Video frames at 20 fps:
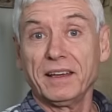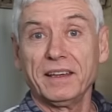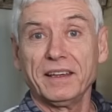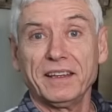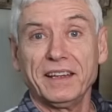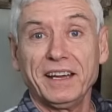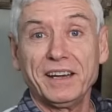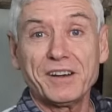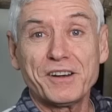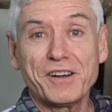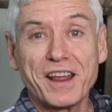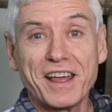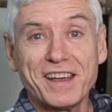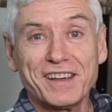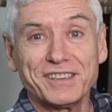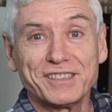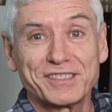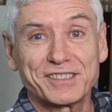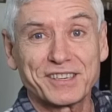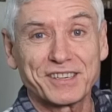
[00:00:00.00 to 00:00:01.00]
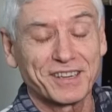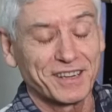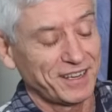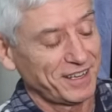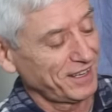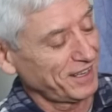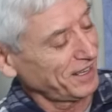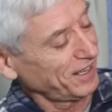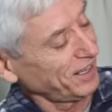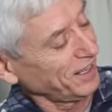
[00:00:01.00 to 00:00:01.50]
Here it is.
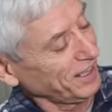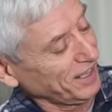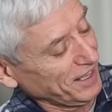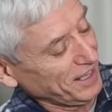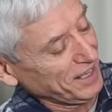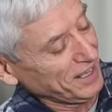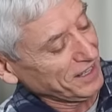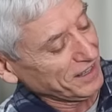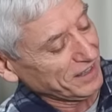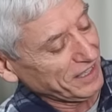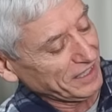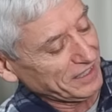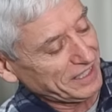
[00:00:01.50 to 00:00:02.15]
The